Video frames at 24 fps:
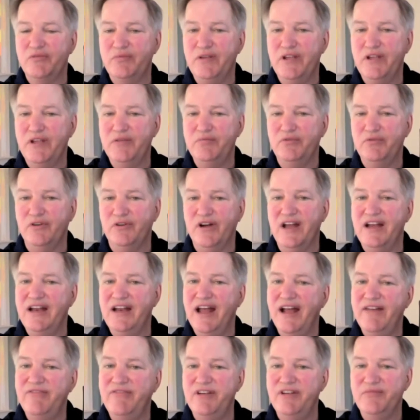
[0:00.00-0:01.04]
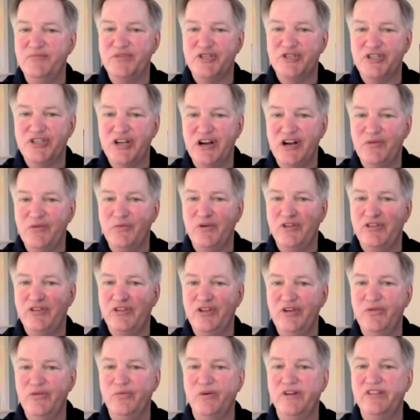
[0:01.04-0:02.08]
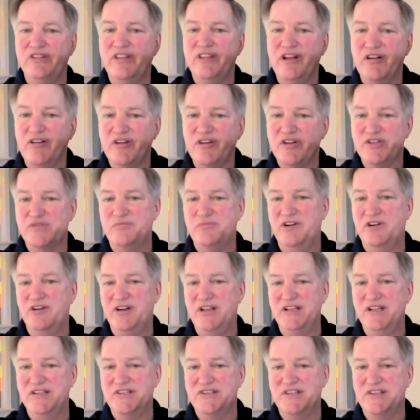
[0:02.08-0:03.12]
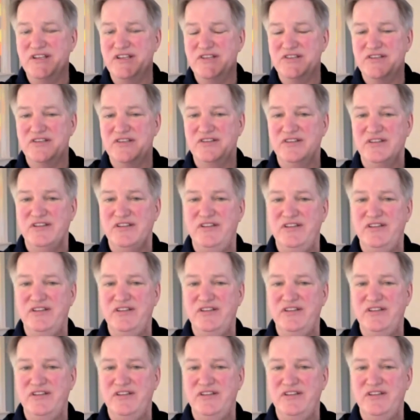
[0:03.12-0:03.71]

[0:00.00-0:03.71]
people and have them share with you what their experience is.